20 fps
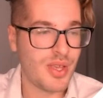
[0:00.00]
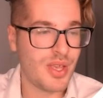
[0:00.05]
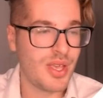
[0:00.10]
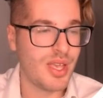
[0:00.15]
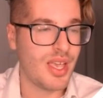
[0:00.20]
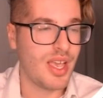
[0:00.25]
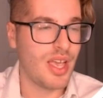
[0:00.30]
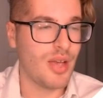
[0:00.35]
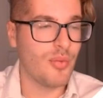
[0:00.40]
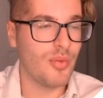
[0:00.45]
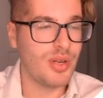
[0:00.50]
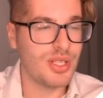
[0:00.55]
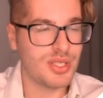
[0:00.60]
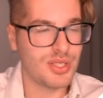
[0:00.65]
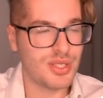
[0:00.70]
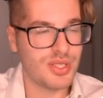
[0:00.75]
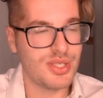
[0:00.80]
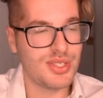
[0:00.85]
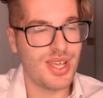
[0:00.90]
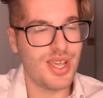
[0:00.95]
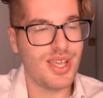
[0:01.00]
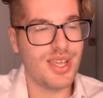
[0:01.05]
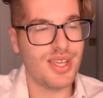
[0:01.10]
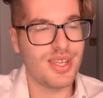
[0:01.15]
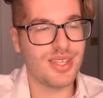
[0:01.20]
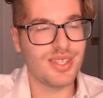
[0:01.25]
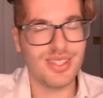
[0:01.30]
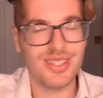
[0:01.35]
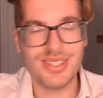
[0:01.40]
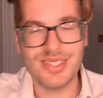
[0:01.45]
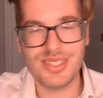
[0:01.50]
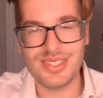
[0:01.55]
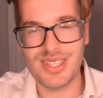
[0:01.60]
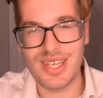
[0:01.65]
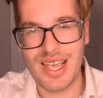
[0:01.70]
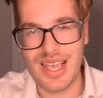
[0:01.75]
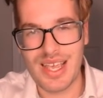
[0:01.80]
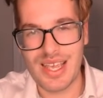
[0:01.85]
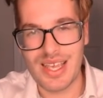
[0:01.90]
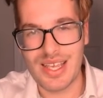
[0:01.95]
And what it's going to take is
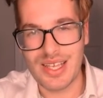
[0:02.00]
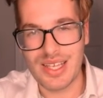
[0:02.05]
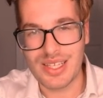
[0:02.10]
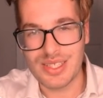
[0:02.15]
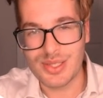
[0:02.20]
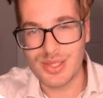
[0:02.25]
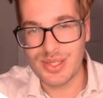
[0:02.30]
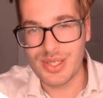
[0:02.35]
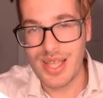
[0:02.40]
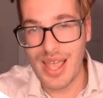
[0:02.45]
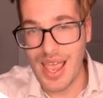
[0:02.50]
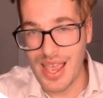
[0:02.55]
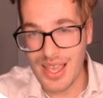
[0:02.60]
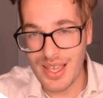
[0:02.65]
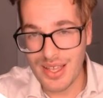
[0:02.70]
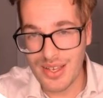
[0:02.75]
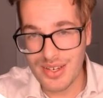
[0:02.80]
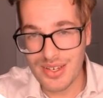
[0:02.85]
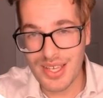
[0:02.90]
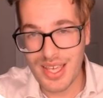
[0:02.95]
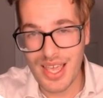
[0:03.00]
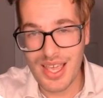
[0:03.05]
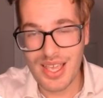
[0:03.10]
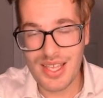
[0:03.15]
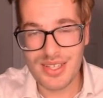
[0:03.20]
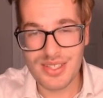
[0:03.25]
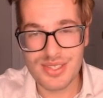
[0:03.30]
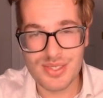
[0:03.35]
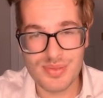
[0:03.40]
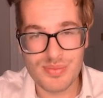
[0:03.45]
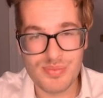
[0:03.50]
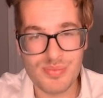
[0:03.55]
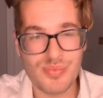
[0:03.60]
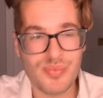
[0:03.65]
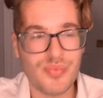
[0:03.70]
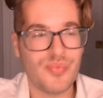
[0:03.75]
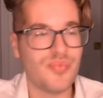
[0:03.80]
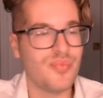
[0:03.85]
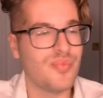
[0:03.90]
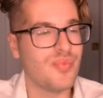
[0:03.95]
a AND gate
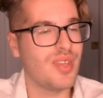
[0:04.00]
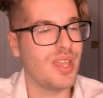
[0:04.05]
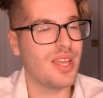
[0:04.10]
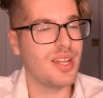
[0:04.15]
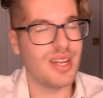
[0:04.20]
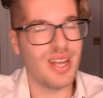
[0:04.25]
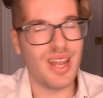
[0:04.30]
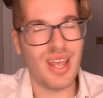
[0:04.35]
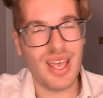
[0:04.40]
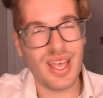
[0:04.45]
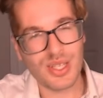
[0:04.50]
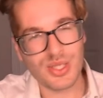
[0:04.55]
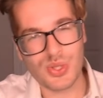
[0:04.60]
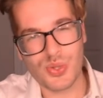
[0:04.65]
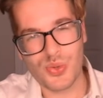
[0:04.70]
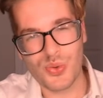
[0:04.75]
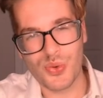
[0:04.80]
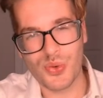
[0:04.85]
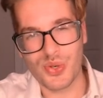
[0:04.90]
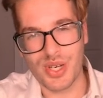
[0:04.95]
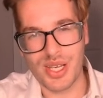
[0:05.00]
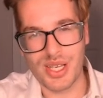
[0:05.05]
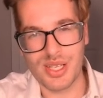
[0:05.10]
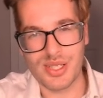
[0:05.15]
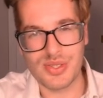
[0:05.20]
and an XOR gate.